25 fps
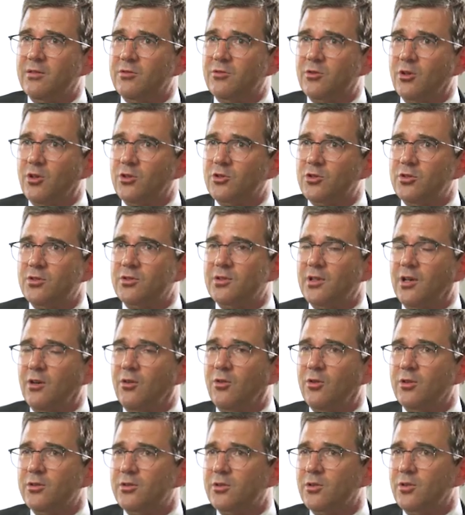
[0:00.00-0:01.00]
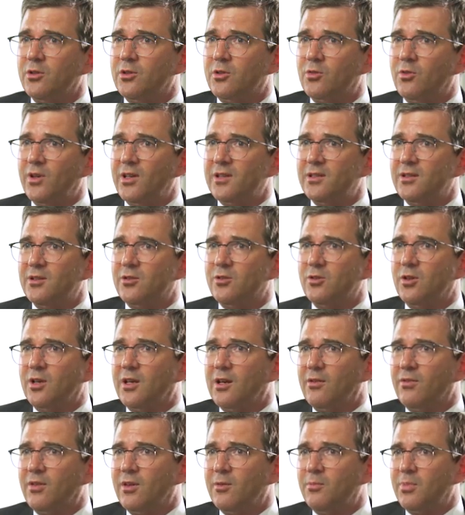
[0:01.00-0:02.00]
the surgeons are also interested to
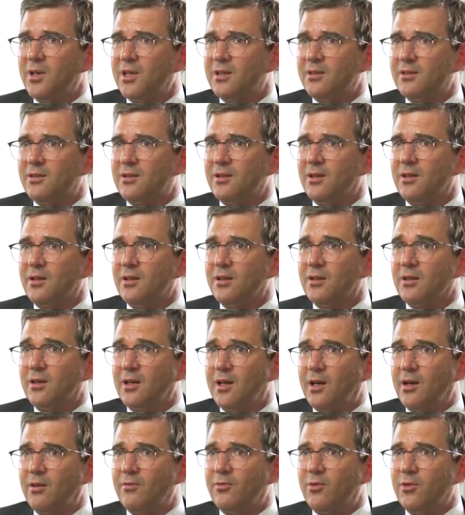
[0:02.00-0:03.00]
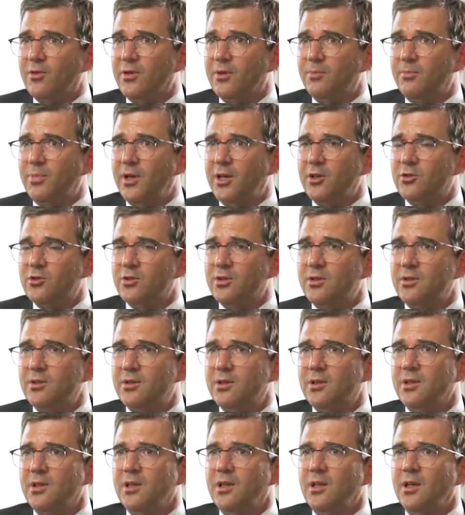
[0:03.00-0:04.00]
get the best care for the patient.
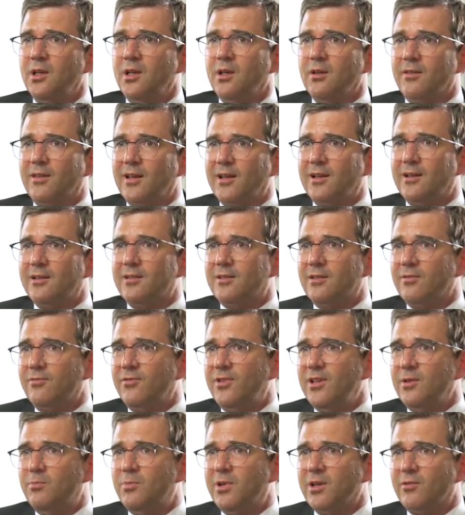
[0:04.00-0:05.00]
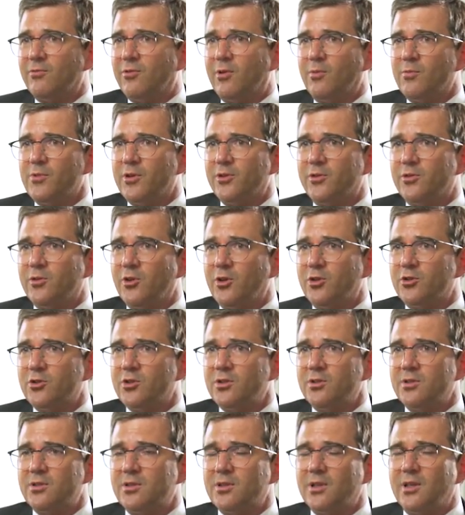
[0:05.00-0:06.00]
That is the feedback from the
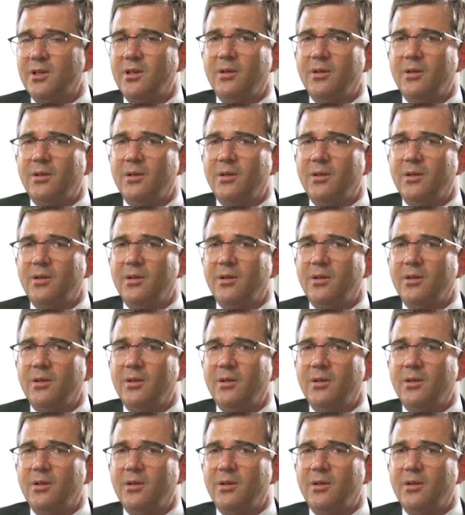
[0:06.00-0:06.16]
surgeons.